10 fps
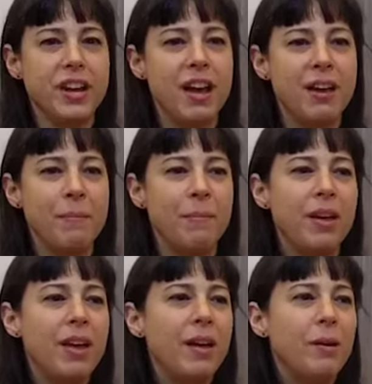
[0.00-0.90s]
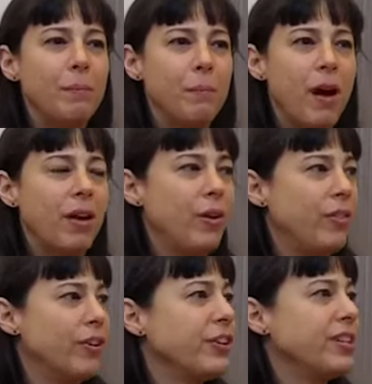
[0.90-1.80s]
time, but
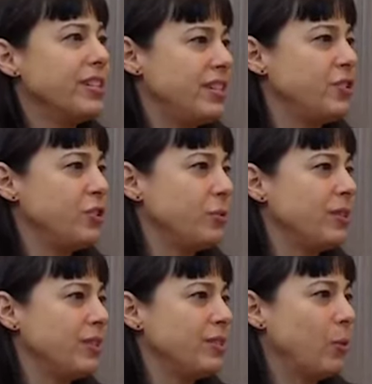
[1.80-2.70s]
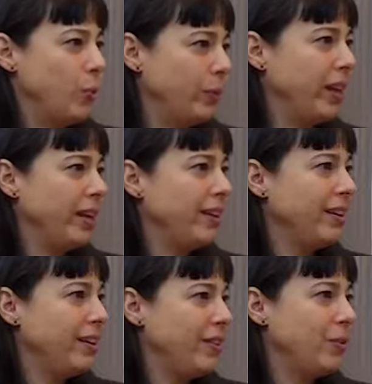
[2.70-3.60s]
their constituents only.
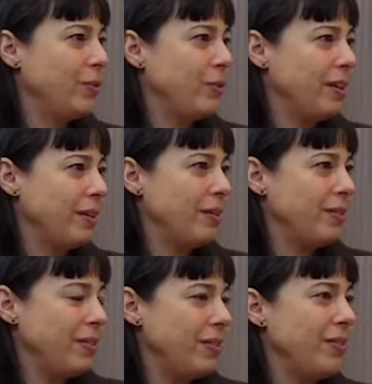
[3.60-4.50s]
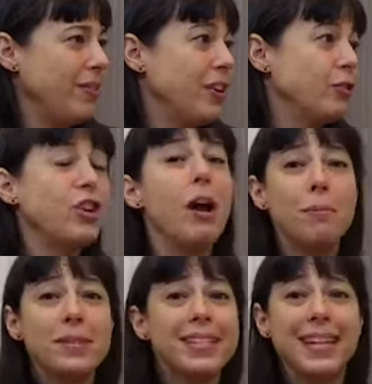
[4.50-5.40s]
You know, their
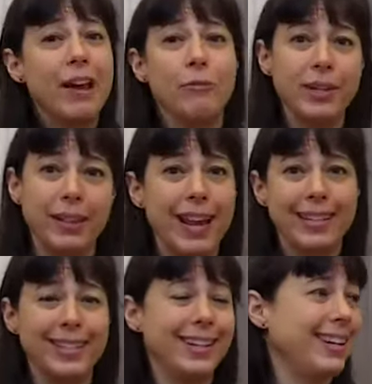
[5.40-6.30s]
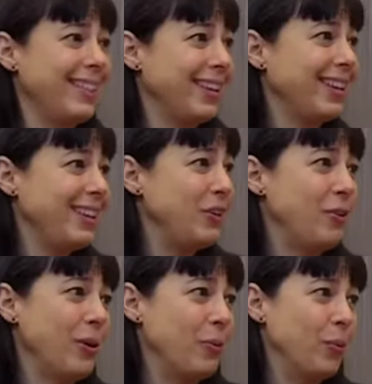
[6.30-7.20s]
job is to get reelected, I think, you
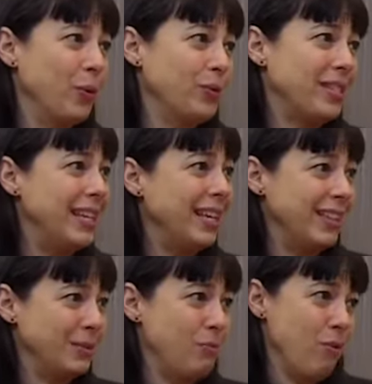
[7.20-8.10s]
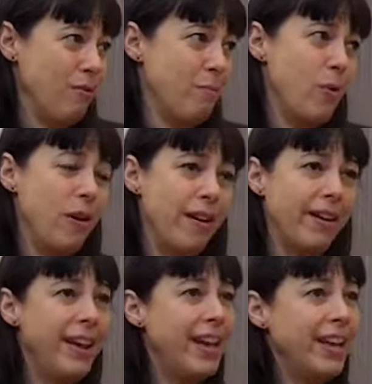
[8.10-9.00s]
know, and we're seeing this more and more.
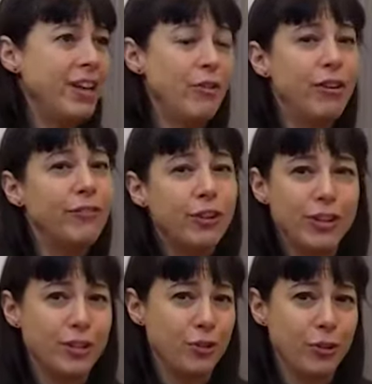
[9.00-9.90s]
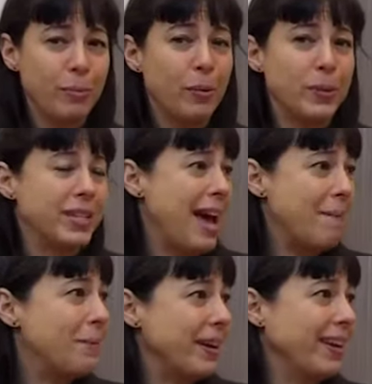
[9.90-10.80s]
And, you know, if you're concerned about what's
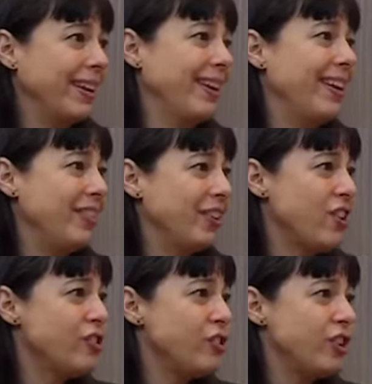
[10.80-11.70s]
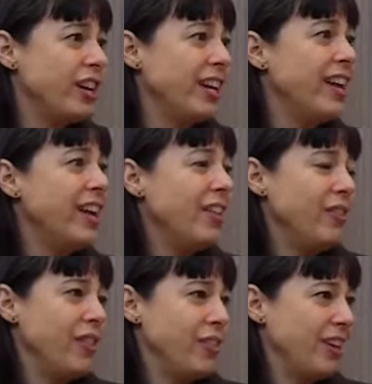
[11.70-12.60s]
happening in the country,
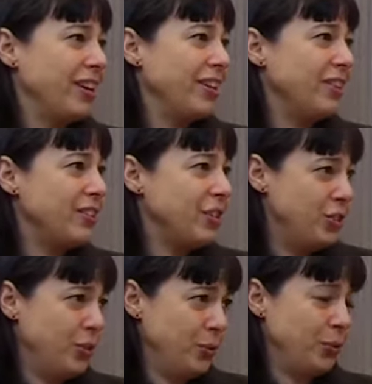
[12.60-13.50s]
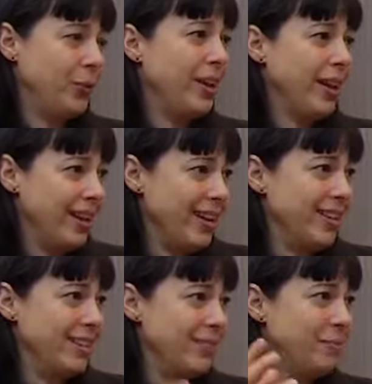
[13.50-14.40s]
the thing to do
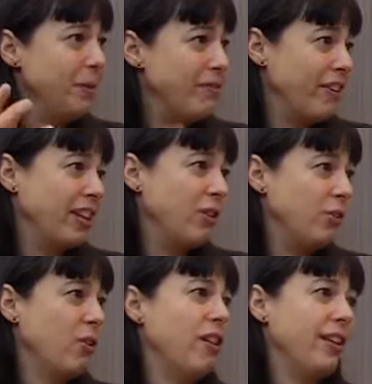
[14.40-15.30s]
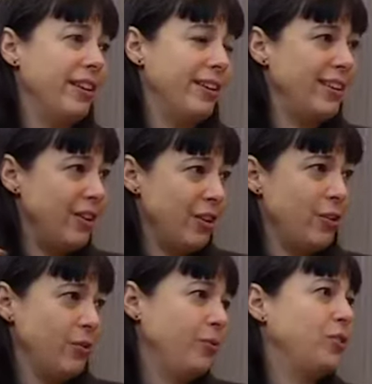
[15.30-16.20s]
is be very local and, you
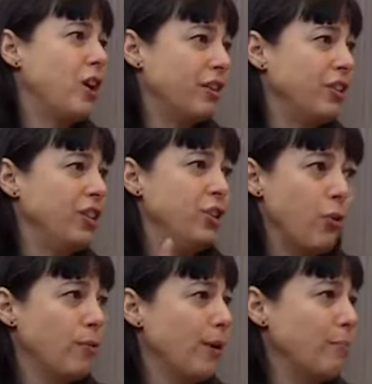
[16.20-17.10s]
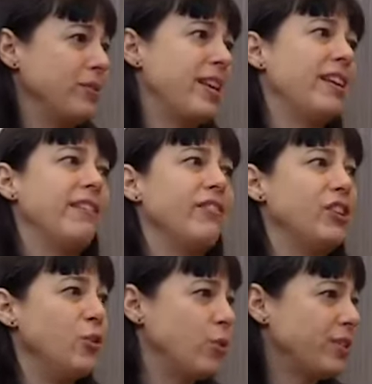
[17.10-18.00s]
know, talk to your representative
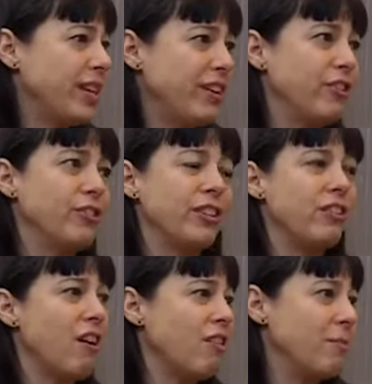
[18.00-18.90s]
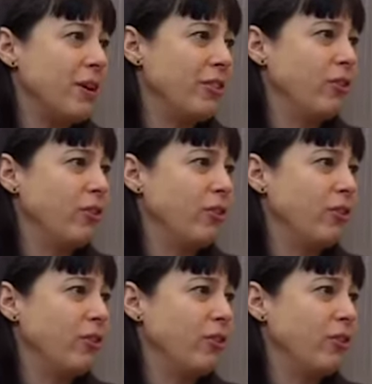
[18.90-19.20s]
and your senators and call them on